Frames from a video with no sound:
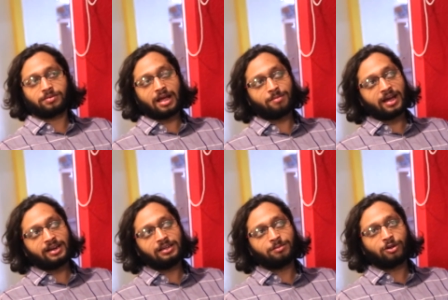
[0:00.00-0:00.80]

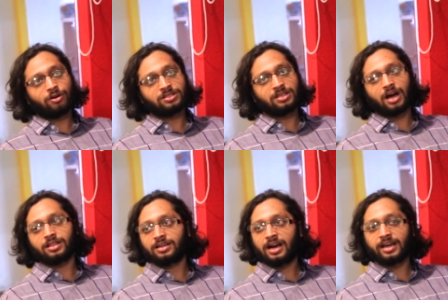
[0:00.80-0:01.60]
Primarily because the
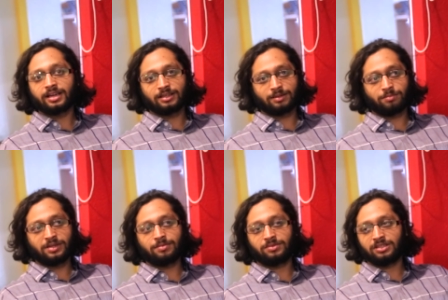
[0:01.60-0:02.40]
other guy,
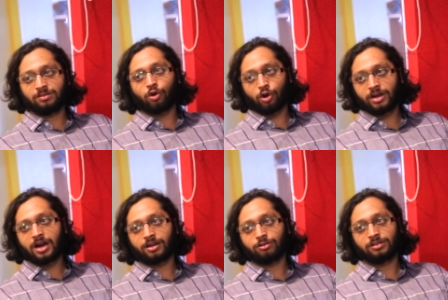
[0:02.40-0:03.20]
TMC's Molloy
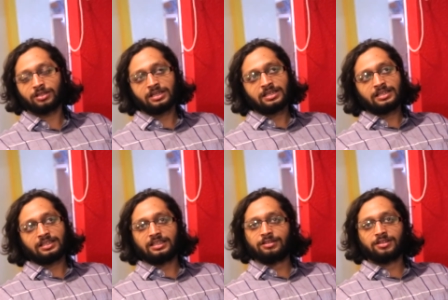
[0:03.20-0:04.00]
Ghatto,
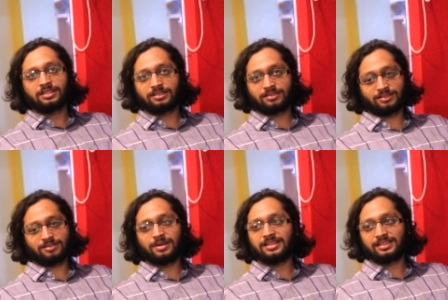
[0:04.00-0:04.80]
he was
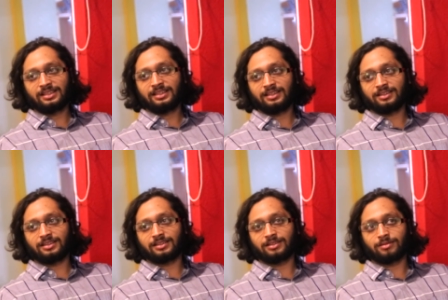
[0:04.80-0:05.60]
immensely
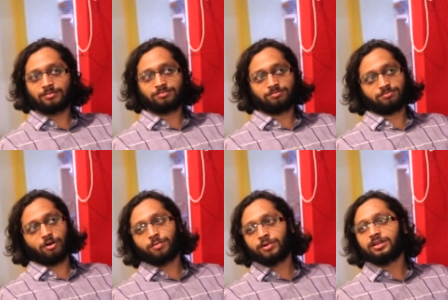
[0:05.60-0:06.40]

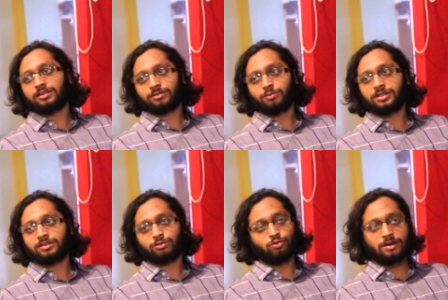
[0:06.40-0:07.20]
popular
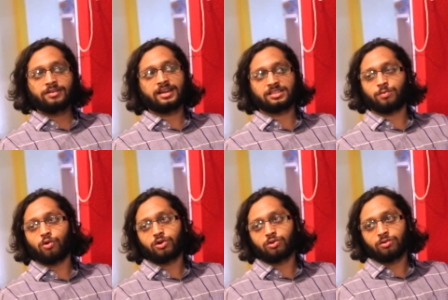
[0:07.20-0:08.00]
with whoever I
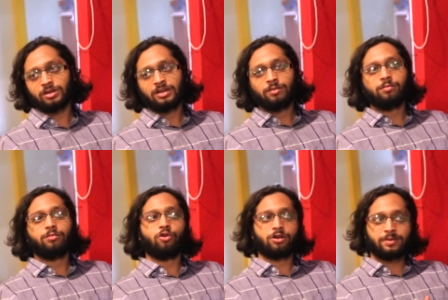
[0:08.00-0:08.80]
spoke to.
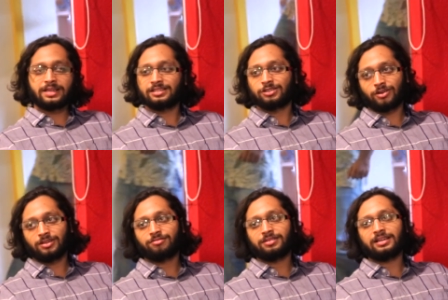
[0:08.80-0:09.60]
More presence
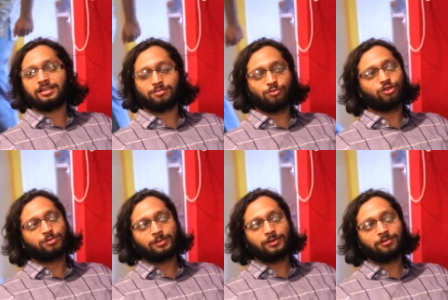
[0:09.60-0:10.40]
on the field.
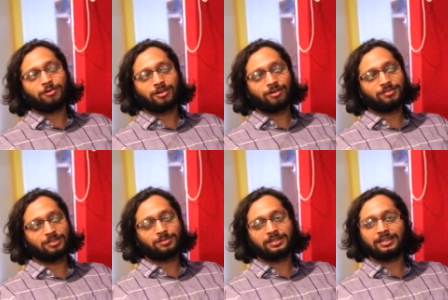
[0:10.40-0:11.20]
Most people were of
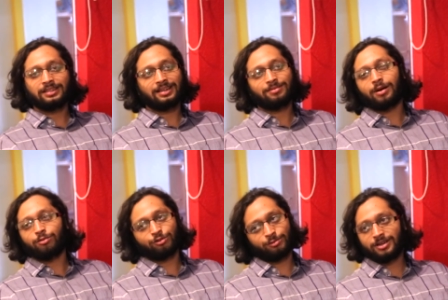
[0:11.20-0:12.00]
the opinion that
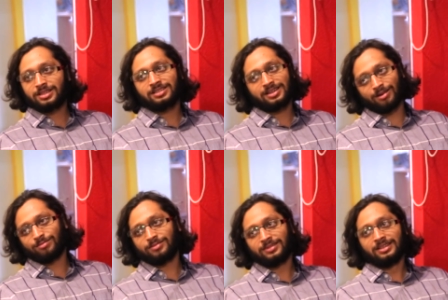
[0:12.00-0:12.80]
Babul Supriyo doesn't
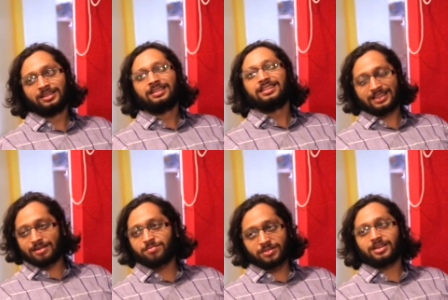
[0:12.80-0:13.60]
come. He's an
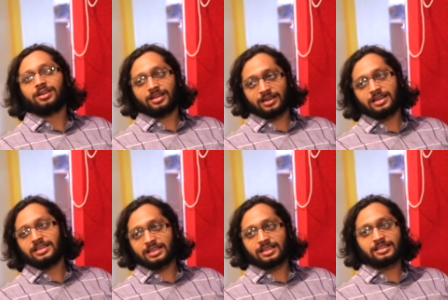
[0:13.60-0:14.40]
MP in
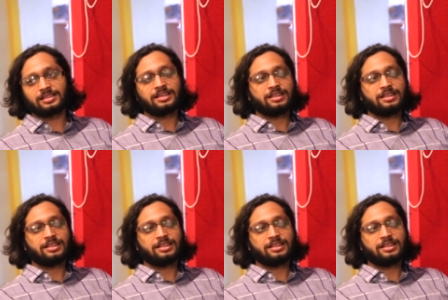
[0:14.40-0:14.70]
any case.